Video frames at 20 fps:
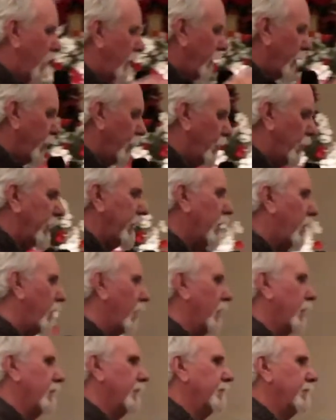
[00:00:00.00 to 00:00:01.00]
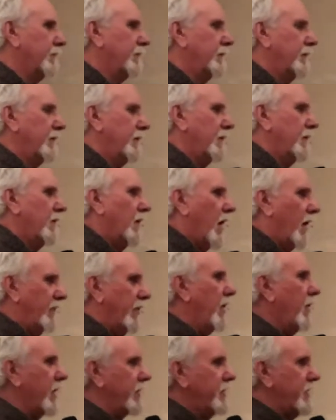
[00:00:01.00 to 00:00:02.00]
of who we are, of
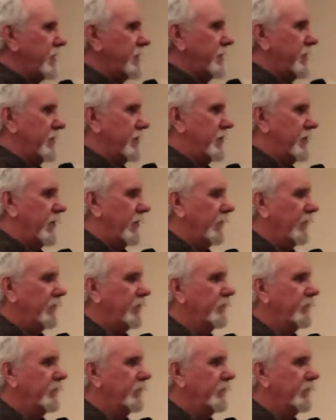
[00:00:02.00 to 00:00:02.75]
our existence.